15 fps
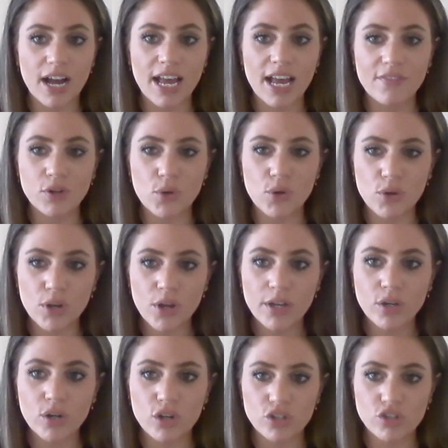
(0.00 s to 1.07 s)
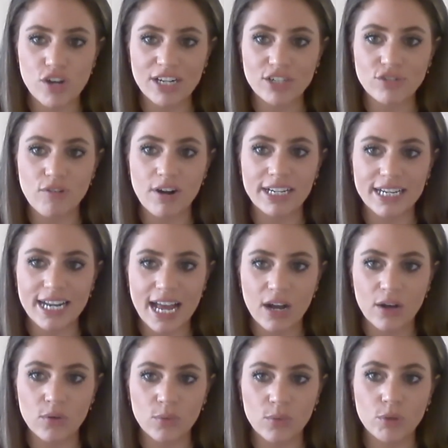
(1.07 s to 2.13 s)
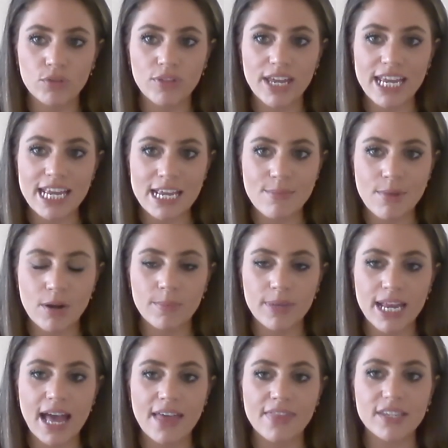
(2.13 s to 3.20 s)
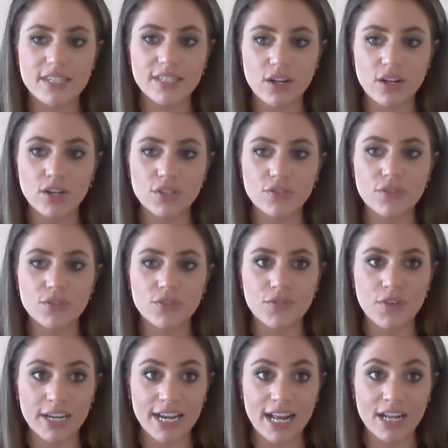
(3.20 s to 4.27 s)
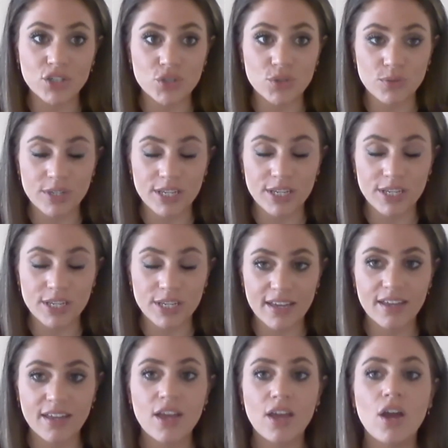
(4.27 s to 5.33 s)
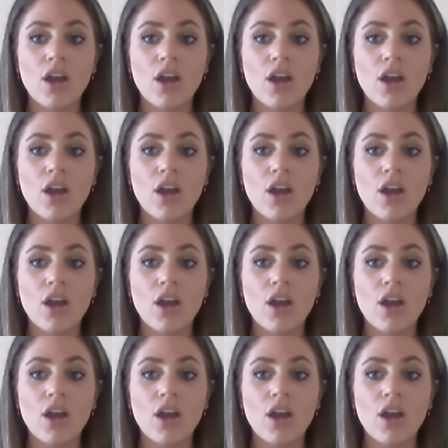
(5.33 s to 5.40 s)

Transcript: I have an ongoing contract right now. Will they email me at the start of the financial year?